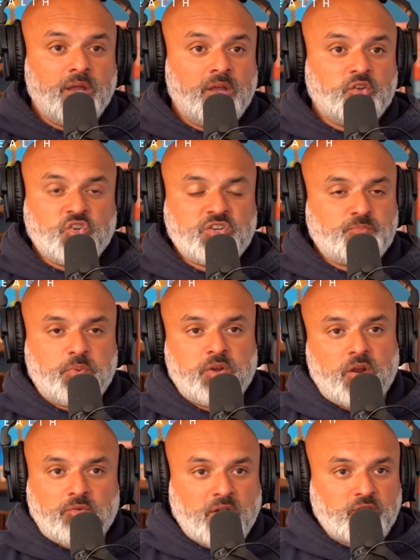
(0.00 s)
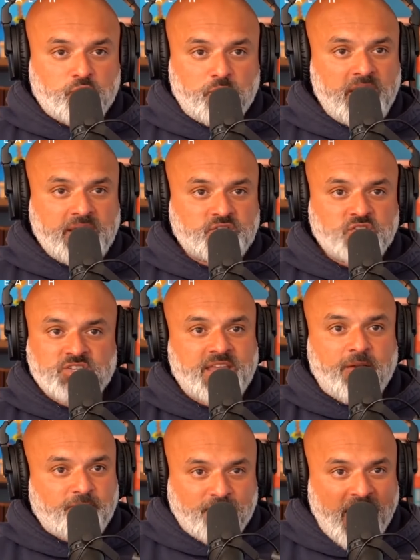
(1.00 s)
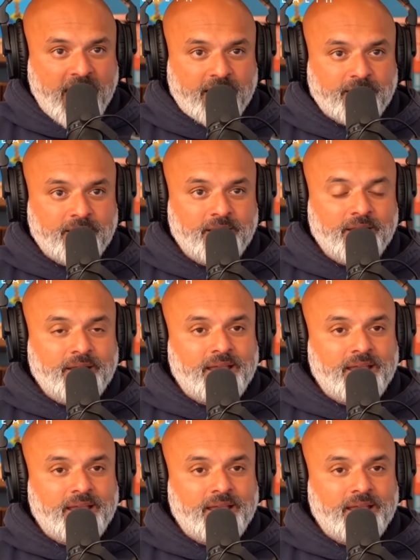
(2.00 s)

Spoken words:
you just put it around your waist. You just get fat. Yeah.